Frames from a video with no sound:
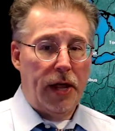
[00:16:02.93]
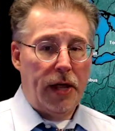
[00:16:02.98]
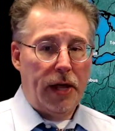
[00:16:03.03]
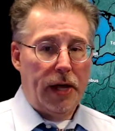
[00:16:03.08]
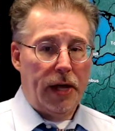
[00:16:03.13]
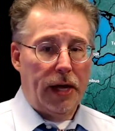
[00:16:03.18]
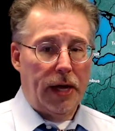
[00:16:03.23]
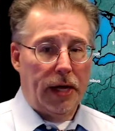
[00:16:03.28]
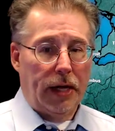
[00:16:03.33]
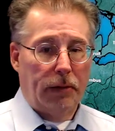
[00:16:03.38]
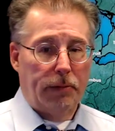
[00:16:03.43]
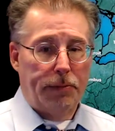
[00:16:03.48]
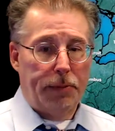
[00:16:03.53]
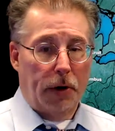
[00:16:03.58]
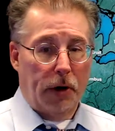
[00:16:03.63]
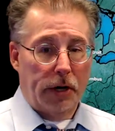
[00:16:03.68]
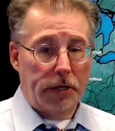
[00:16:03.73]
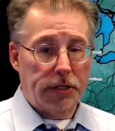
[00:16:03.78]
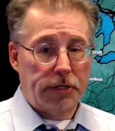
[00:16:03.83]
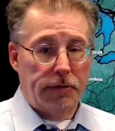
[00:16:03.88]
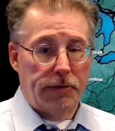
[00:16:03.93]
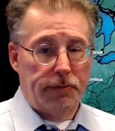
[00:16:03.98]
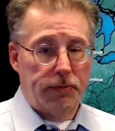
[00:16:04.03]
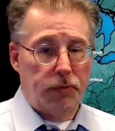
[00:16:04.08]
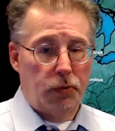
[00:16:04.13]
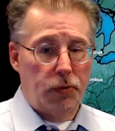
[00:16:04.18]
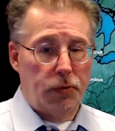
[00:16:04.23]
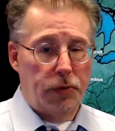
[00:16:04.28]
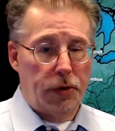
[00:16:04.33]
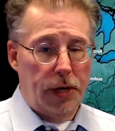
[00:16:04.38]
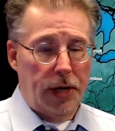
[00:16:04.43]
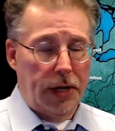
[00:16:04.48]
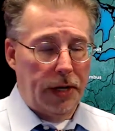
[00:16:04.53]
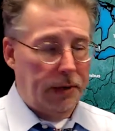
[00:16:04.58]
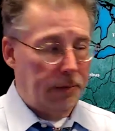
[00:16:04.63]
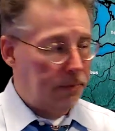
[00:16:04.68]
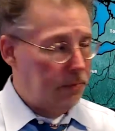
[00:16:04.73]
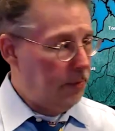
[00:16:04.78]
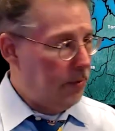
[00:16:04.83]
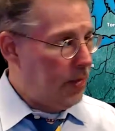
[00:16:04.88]
Parts of
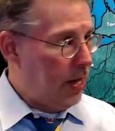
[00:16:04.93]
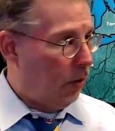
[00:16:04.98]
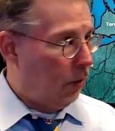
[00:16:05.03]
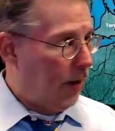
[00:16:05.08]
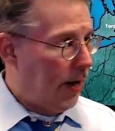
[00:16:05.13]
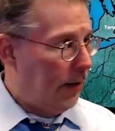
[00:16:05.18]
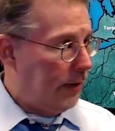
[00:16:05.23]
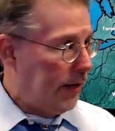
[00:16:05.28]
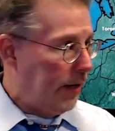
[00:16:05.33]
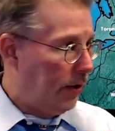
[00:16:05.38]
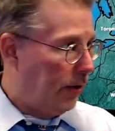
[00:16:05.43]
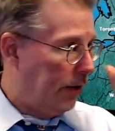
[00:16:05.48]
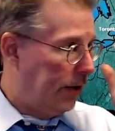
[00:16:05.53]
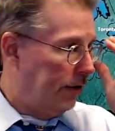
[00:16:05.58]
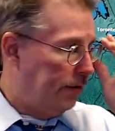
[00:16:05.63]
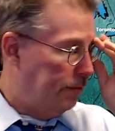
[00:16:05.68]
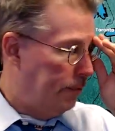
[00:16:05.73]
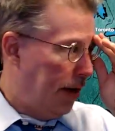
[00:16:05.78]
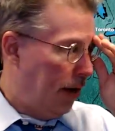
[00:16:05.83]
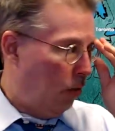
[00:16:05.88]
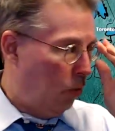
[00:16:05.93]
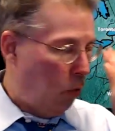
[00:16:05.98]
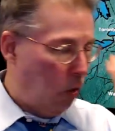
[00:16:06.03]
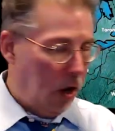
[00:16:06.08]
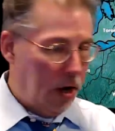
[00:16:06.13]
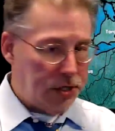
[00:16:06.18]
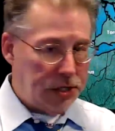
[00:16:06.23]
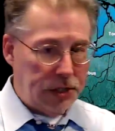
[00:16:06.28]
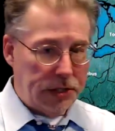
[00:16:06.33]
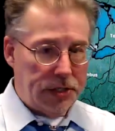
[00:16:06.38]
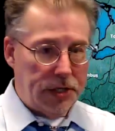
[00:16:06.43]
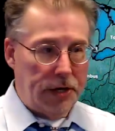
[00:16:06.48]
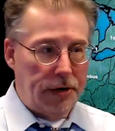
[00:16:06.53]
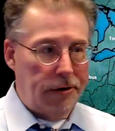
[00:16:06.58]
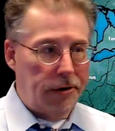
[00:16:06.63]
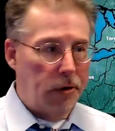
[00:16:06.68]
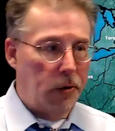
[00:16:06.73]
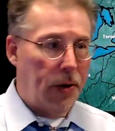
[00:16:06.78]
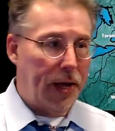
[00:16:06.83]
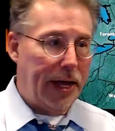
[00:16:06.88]
around the area of Mount Washington,
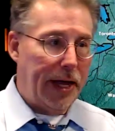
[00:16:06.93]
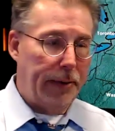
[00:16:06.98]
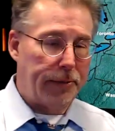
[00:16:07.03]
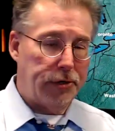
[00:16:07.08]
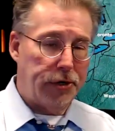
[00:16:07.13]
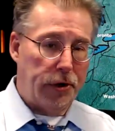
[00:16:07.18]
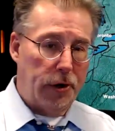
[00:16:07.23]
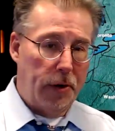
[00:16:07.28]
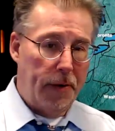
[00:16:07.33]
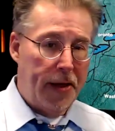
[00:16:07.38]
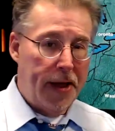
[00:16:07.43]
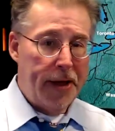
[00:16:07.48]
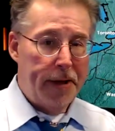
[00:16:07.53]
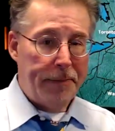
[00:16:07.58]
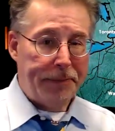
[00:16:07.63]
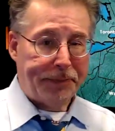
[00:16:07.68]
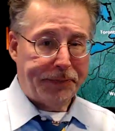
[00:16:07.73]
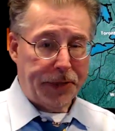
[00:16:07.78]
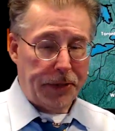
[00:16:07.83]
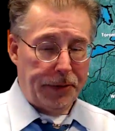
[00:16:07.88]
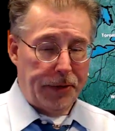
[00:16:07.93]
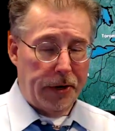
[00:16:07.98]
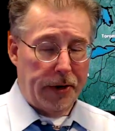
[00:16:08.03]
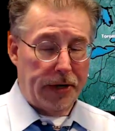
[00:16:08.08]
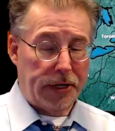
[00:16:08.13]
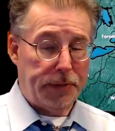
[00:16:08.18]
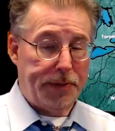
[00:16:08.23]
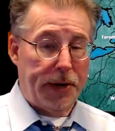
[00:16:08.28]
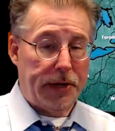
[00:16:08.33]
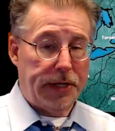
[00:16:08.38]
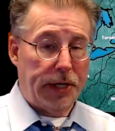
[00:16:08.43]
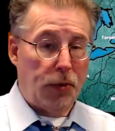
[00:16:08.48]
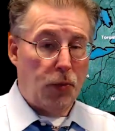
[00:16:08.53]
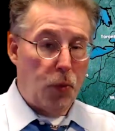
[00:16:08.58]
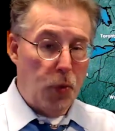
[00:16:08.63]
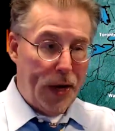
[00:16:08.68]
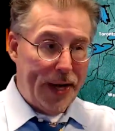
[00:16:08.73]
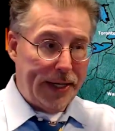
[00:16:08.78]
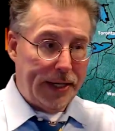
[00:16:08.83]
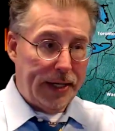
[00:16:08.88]
New Hampshire, they're expecting
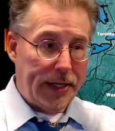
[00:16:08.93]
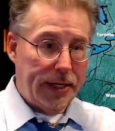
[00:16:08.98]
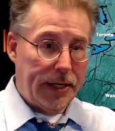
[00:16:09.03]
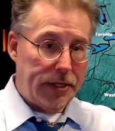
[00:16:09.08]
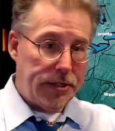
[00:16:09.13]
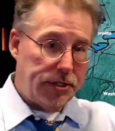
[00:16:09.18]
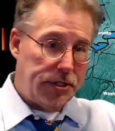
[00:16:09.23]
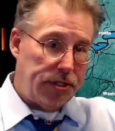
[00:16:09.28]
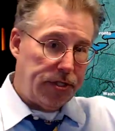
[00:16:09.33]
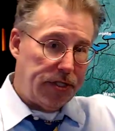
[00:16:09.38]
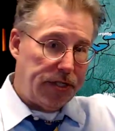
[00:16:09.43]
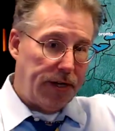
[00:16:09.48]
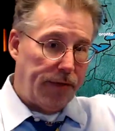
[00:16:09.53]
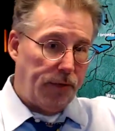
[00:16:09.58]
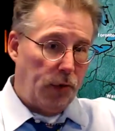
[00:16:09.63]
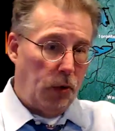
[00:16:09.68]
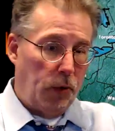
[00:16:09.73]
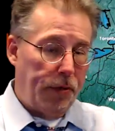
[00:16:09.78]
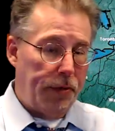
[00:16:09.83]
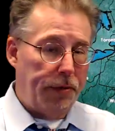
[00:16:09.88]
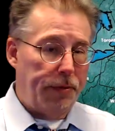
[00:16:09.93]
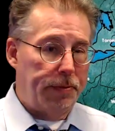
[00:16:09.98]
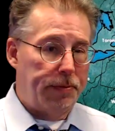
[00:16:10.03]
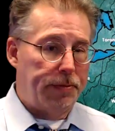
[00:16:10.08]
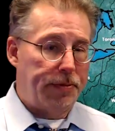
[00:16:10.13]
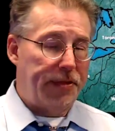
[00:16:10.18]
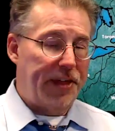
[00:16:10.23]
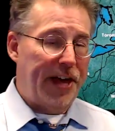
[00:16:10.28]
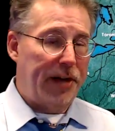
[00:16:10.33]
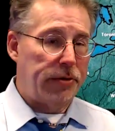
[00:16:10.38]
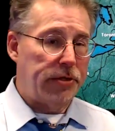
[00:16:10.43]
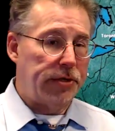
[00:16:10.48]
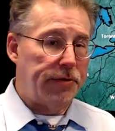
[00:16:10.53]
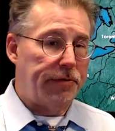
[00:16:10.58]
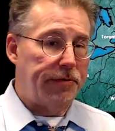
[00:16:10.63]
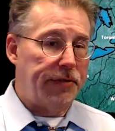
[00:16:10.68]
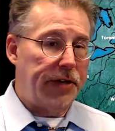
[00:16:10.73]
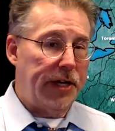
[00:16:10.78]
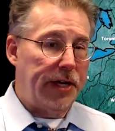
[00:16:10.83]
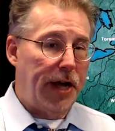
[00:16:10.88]
wind gusts several thousand
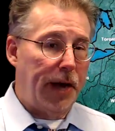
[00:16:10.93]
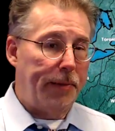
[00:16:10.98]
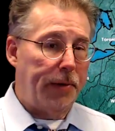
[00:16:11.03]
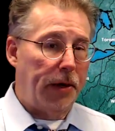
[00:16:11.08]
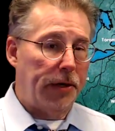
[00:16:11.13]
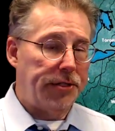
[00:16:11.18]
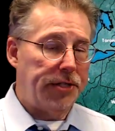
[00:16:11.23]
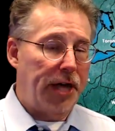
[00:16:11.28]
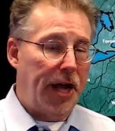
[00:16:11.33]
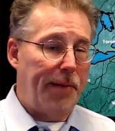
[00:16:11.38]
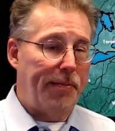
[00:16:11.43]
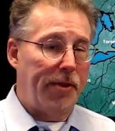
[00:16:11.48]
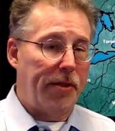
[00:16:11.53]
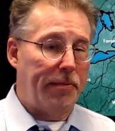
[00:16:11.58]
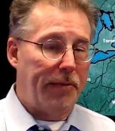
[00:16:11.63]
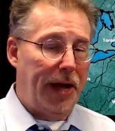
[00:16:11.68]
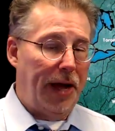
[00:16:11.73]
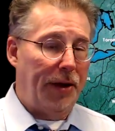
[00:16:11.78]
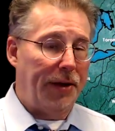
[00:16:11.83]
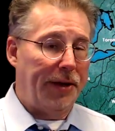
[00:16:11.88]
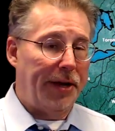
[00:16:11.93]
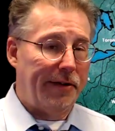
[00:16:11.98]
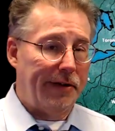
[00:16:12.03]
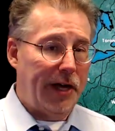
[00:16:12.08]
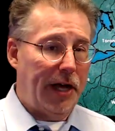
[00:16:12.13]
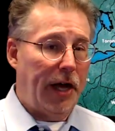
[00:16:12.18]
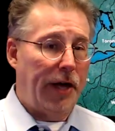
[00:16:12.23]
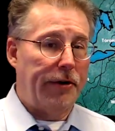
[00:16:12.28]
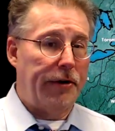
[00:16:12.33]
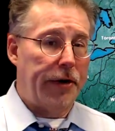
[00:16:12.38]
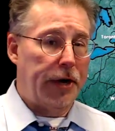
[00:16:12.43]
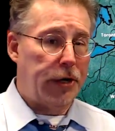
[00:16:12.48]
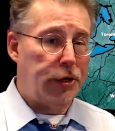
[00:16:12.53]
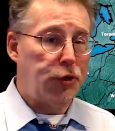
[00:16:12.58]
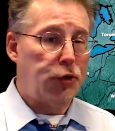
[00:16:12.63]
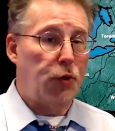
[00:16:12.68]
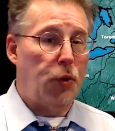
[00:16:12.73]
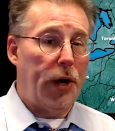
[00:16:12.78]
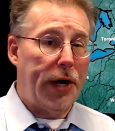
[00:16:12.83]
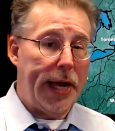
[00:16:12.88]
feet up on top of the mountain of
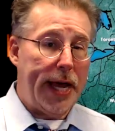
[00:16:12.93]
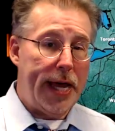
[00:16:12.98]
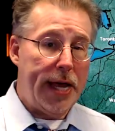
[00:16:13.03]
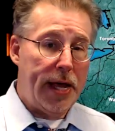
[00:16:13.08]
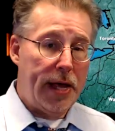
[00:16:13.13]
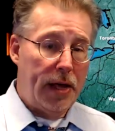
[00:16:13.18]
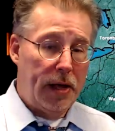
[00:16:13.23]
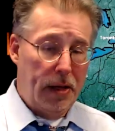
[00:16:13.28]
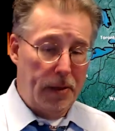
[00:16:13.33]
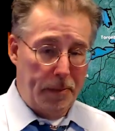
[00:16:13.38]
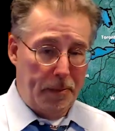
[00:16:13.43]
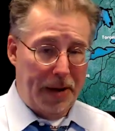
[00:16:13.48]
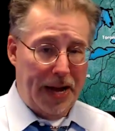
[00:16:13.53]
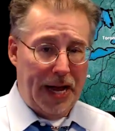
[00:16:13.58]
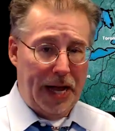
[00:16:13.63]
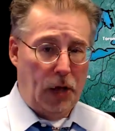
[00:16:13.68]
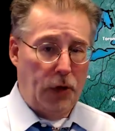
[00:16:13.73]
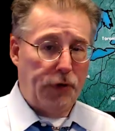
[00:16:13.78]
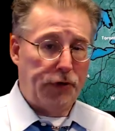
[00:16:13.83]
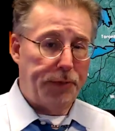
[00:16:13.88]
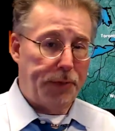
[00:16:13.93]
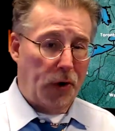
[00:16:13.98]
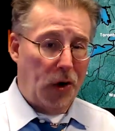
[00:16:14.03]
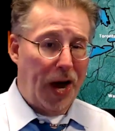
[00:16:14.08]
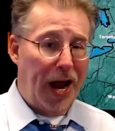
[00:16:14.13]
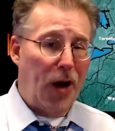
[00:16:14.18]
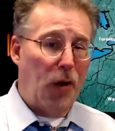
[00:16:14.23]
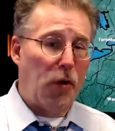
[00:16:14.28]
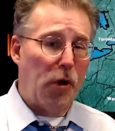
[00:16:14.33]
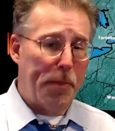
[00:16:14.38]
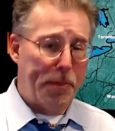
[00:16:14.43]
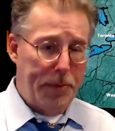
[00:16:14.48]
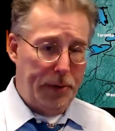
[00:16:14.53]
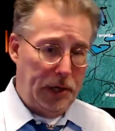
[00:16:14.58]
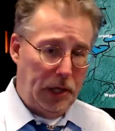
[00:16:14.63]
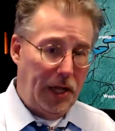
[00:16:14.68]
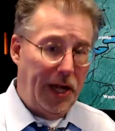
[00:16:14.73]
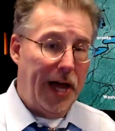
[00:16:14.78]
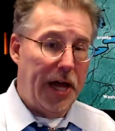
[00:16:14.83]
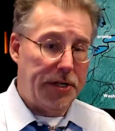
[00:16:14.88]
120 miles per hour
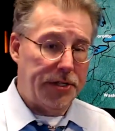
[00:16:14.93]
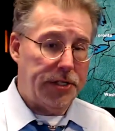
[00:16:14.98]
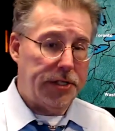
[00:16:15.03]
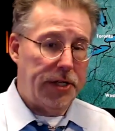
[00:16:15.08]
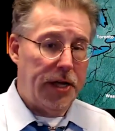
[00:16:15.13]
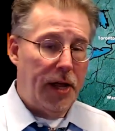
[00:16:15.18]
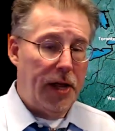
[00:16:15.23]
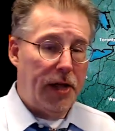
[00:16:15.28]
plus.